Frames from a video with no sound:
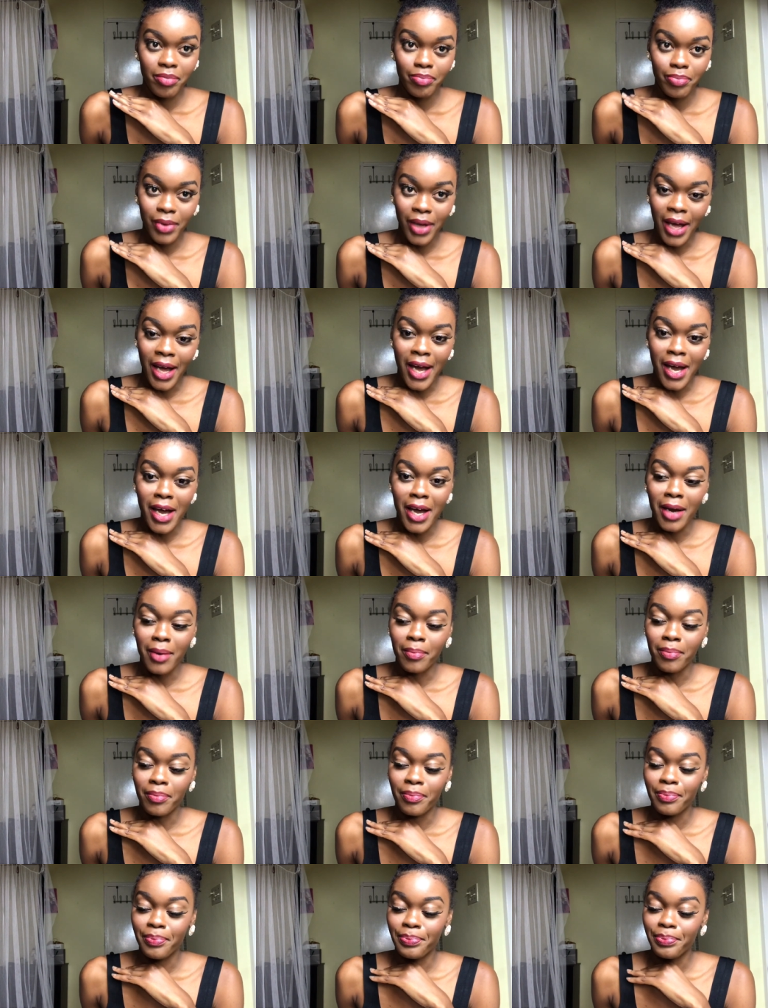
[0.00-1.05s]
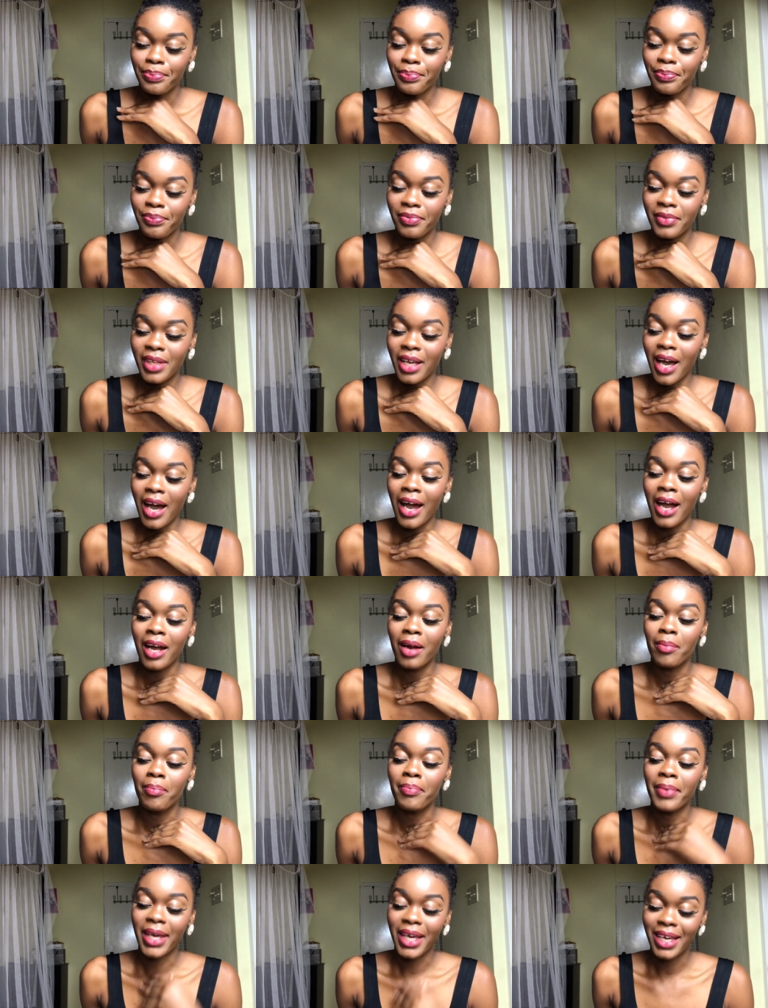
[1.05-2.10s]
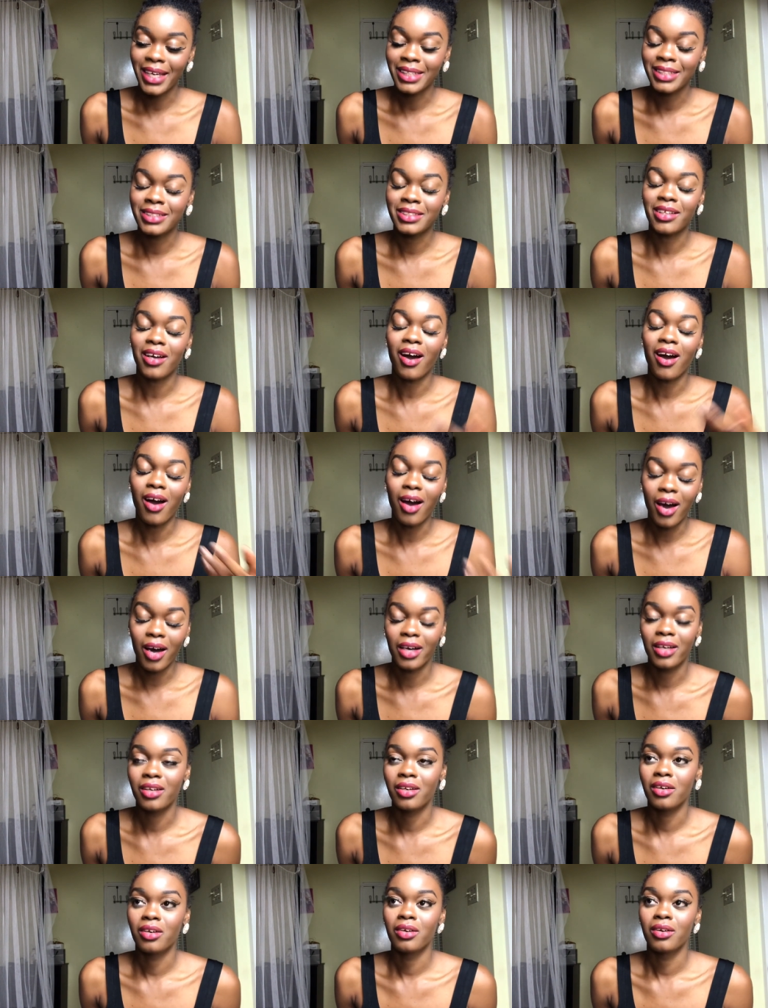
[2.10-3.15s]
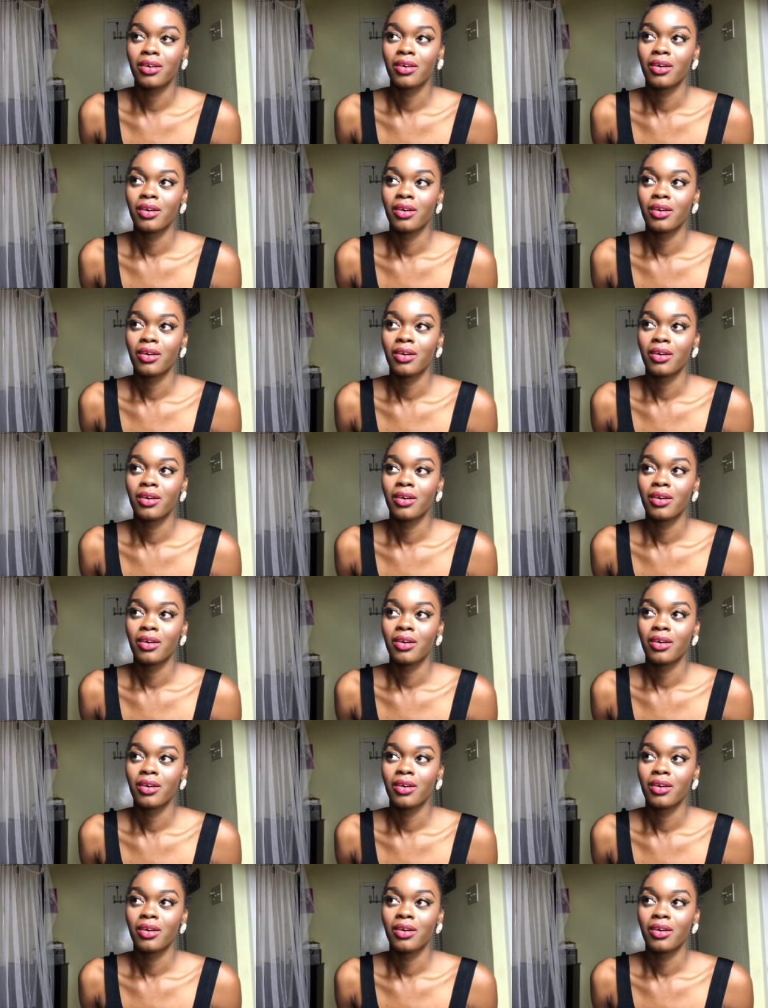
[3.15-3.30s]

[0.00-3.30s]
um, are based on